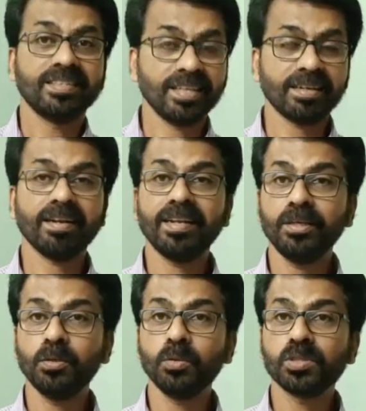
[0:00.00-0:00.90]
generally
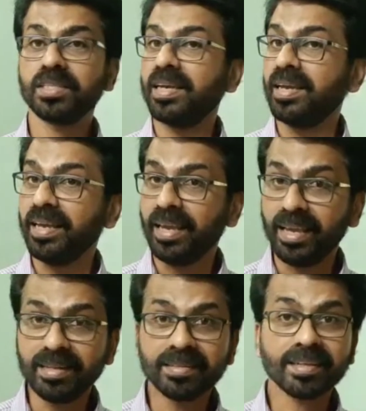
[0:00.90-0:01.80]
use
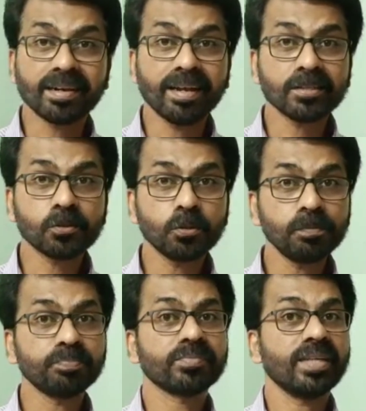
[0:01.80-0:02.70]
in the
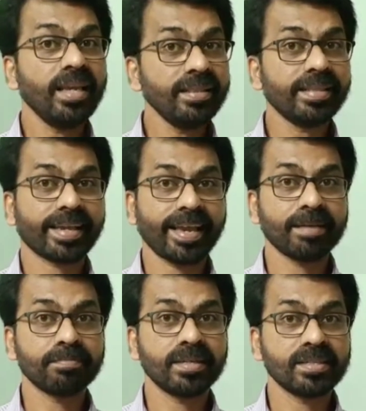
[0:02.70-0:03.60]
classroom, in the
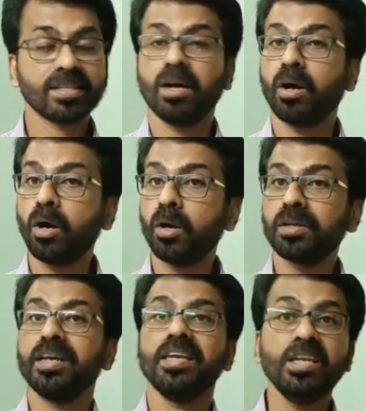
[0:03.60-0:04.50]
campus, or
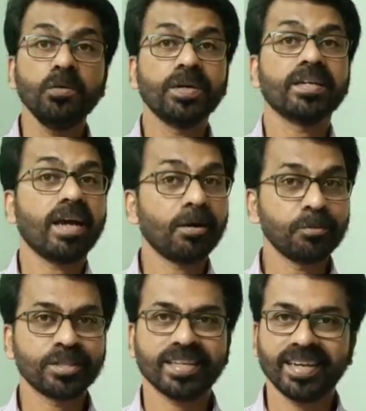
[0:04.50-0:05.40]
even
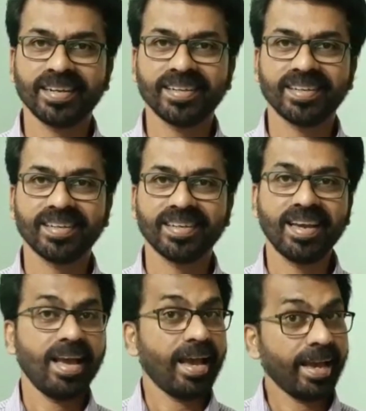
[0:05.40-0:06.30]
outside.
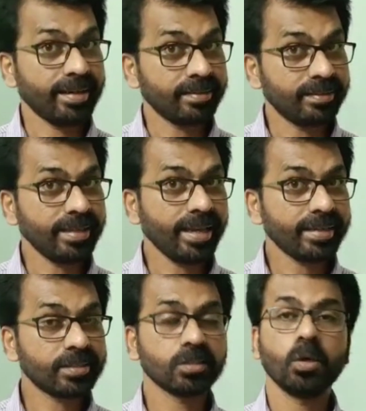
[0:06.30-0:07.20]
And
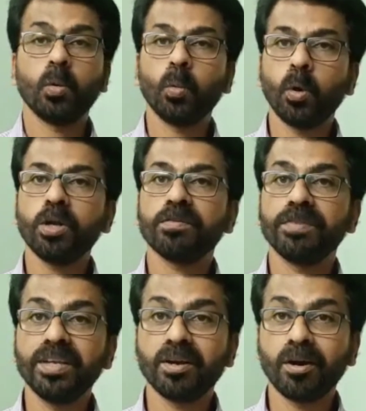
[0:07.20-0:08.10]
that's what
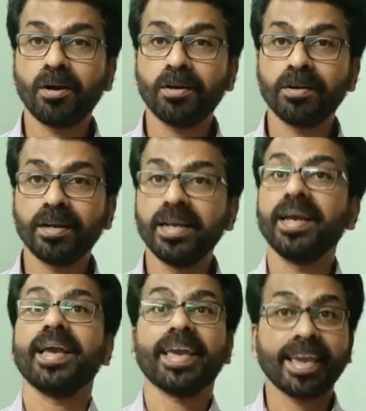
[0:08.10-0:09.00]
we call
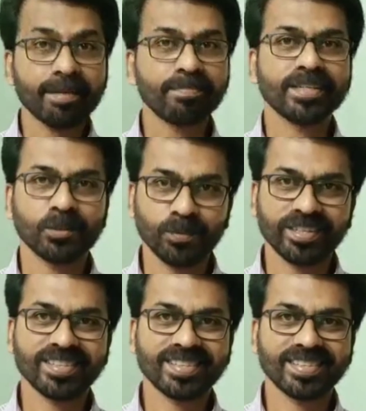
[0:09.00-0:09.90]
campus
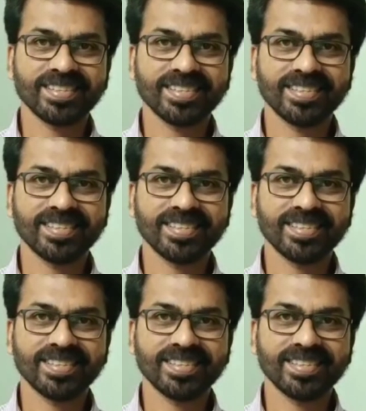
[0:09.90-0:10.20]
words.